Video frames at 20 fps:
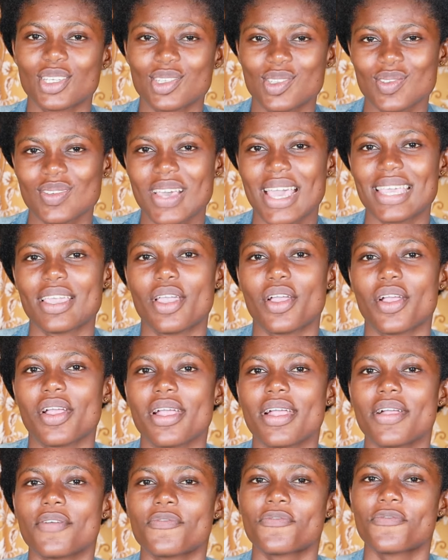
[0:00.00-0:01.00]
just so a
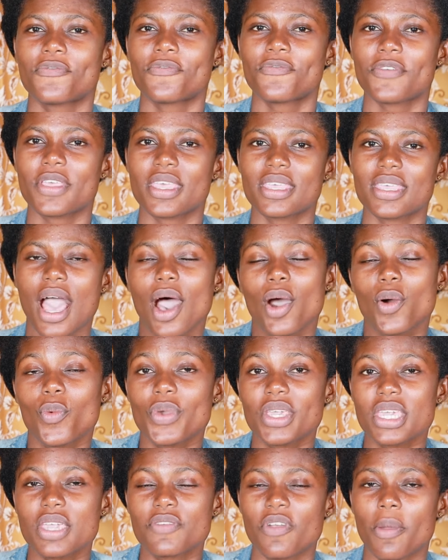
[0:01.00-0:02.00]
earth fear,
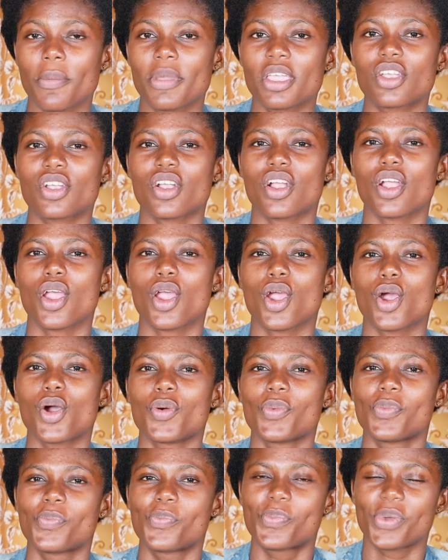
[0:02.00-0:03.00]
winky from a girl.
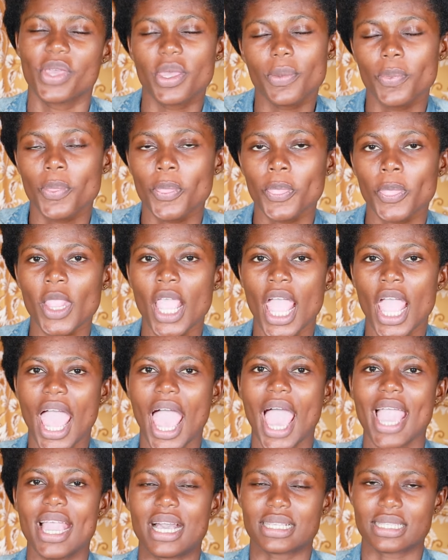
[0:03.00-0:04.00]
Girl be
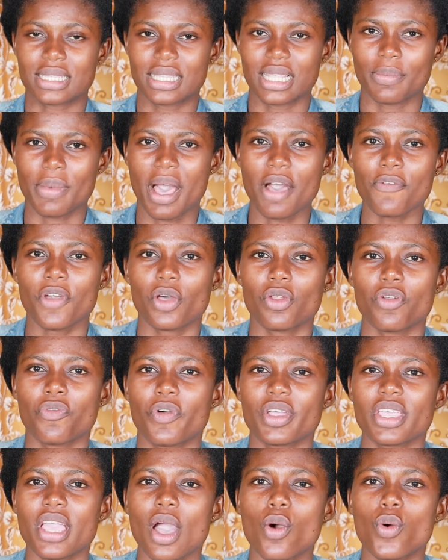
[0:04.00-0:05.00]
slim. I've had
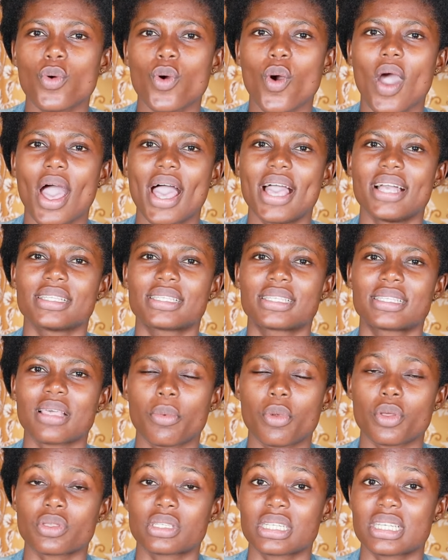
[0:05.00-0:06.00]
for young co and
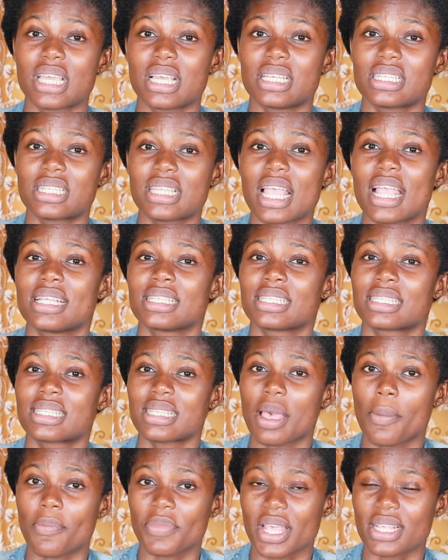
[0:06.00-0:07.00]
sem and
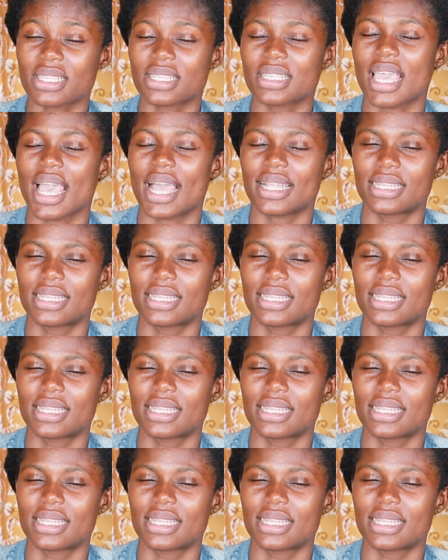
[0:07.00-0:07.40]
sem na say